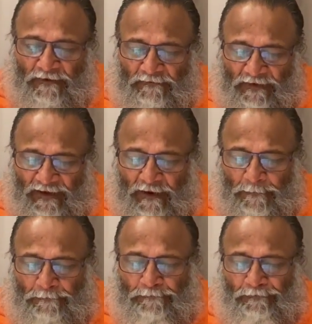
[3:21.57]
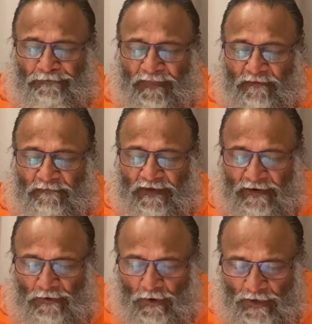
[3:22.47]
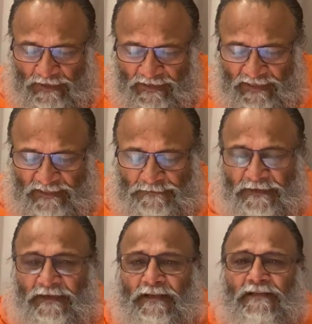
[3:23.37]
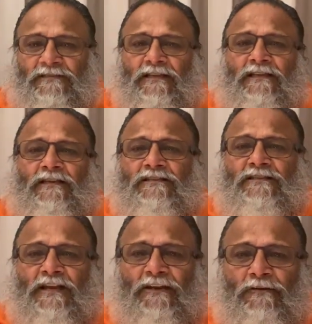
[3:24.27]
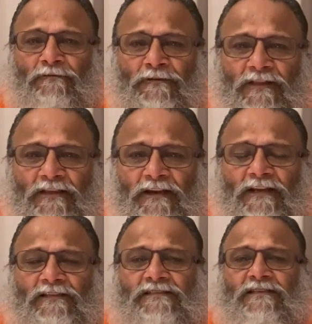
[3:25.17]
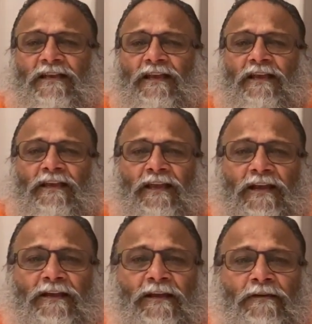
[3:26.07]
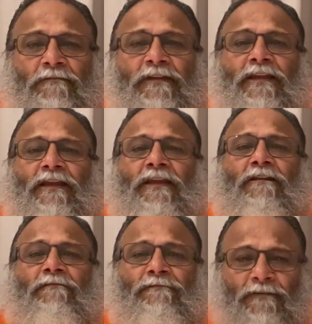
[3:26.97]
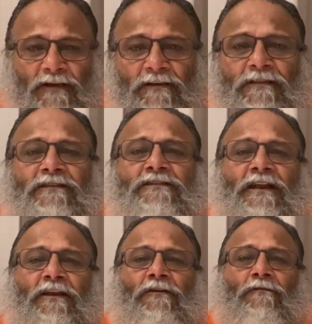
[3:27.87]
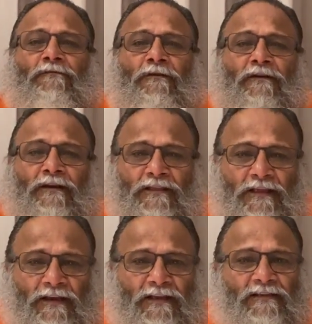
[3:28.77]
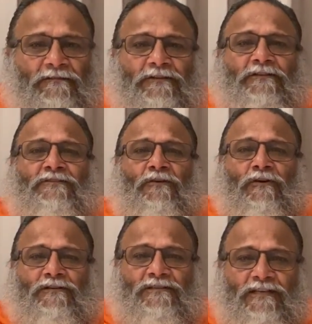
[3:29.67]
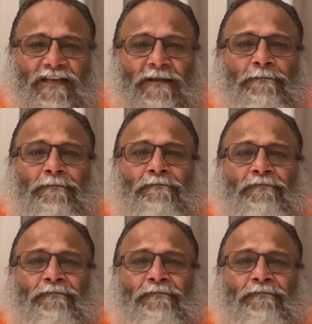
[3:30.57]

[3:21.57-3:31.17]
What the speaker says: wake up, we are not experiencing the state of nothingness, yet we infer the state of nothingness, which is called sleep.